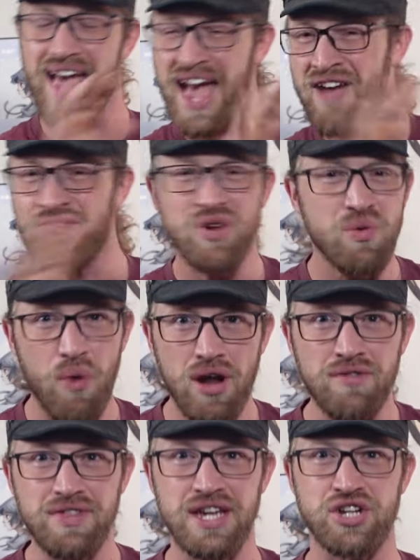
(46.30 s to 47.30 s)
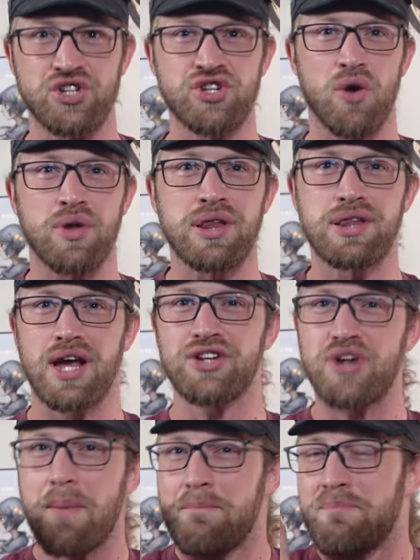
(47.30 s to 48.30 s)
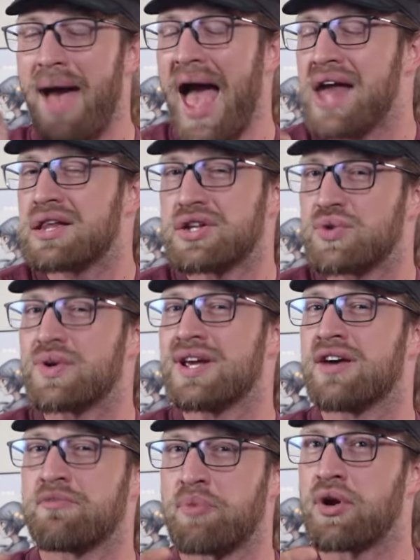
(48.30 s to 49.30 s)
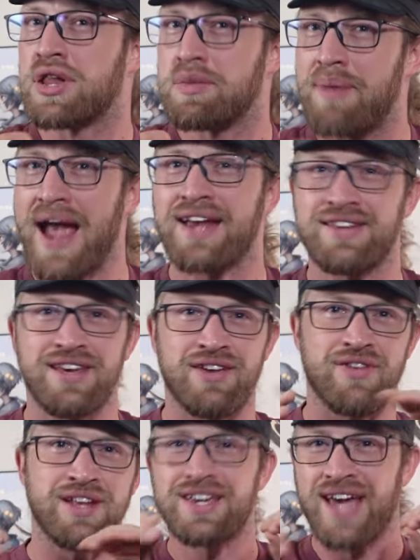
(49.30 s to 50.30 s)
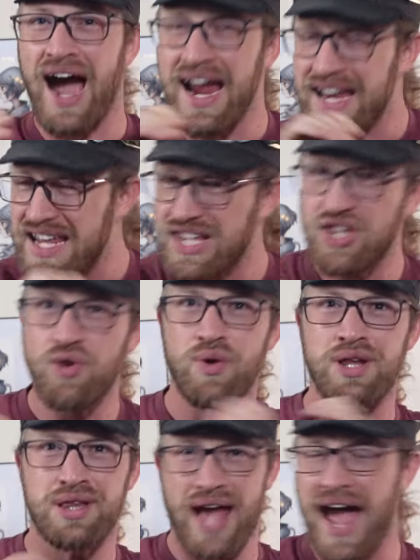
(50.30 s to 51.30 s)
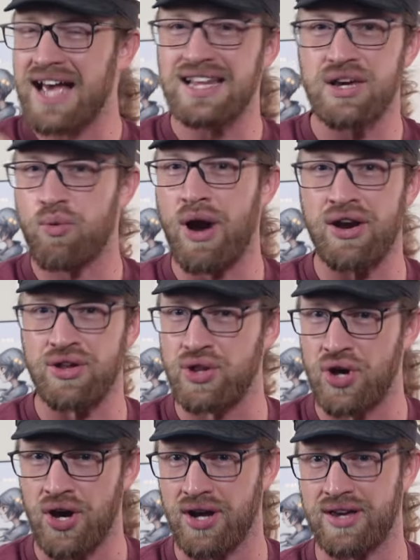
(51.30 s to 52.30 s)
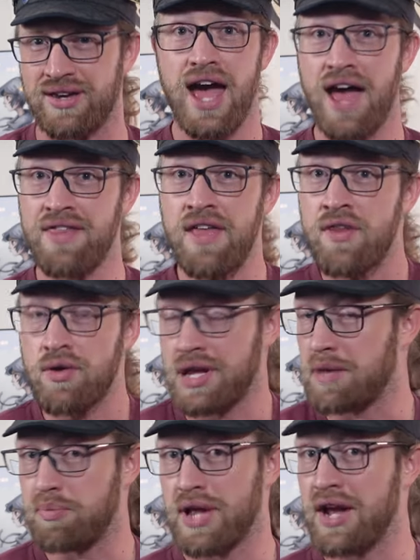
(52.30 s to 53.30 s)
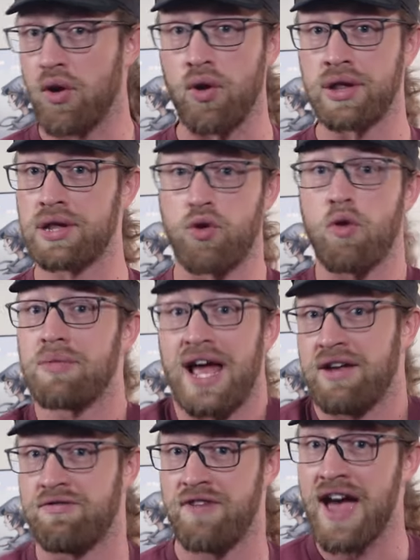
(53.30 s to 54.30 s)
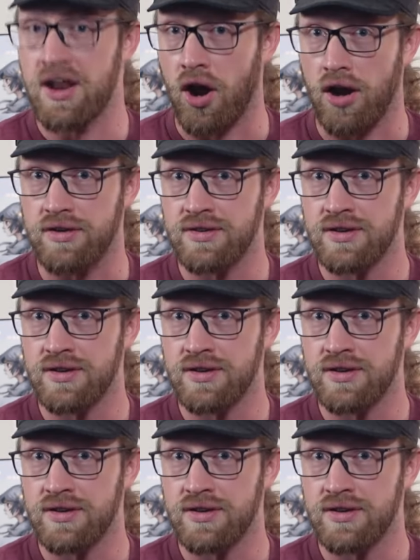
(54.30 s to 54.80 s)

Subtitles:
Every one of these shows such a mastery of perspective and guiding you exactly where to look. And then there's his plain old Stormlight fan art.